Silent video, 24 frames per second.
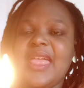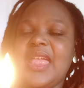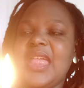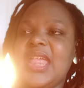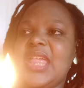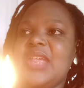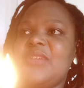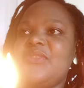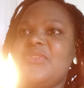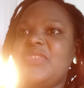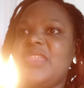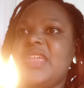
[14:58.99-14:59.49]

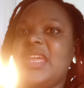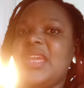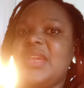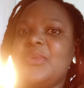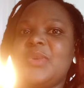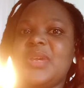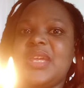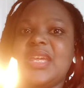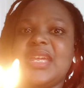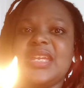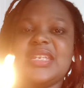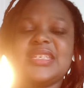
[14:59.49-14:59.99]
if they
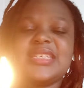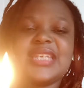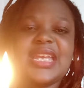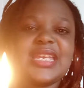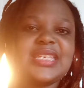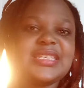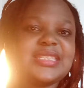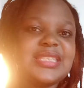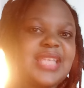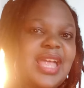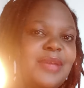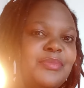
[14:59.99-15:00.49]
were
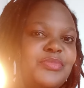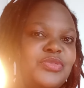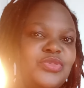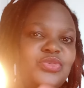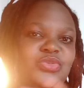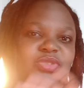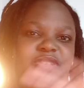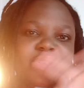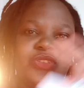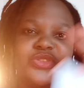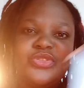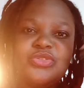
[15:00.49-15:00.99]
just
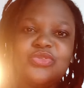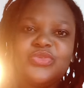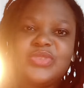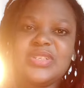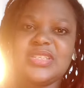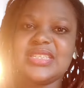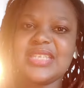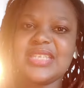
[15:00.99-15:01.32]
abusing you in